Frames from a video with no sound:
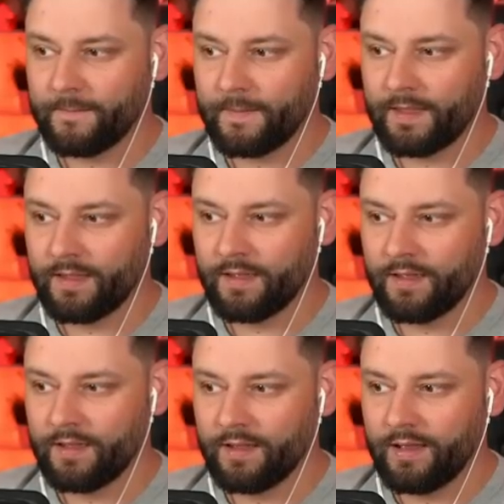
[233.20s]

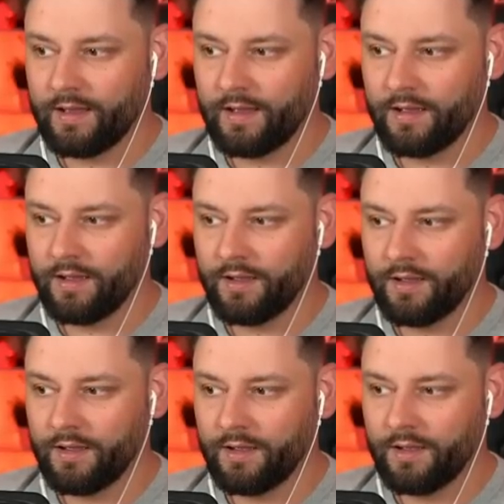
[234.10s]

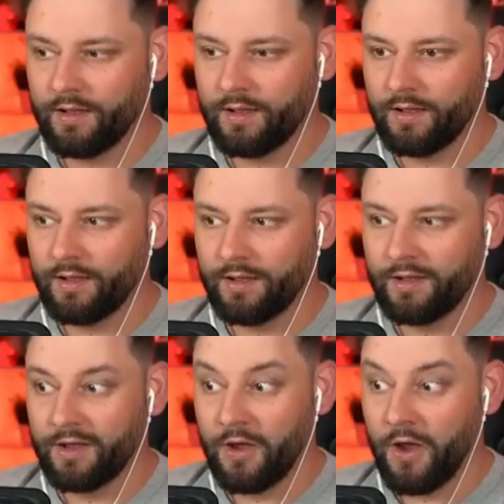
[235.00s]

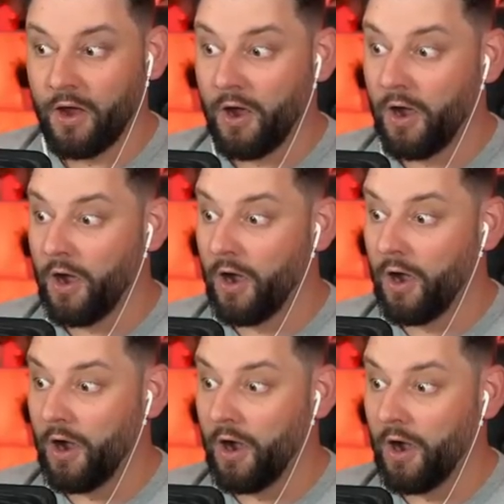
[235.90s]

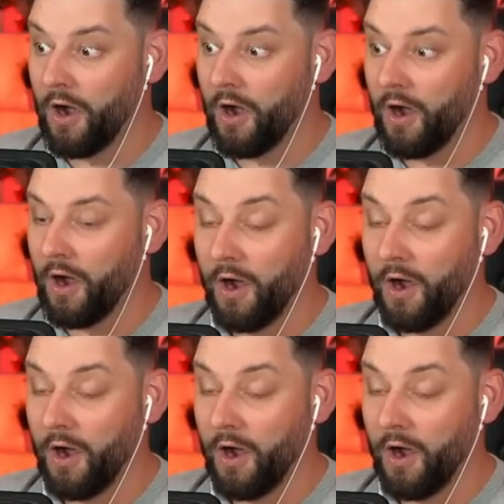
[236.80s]
Nobody speaks.